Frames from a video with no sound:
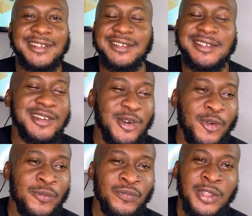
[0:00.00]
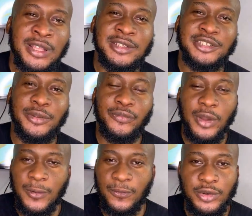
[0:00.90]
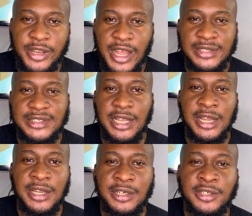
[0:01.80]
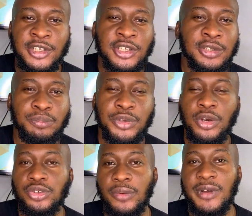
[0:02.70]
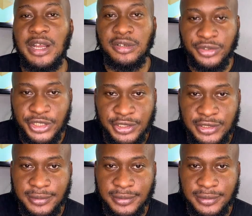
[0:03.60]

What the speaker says: So she fell for that, and because of her greed,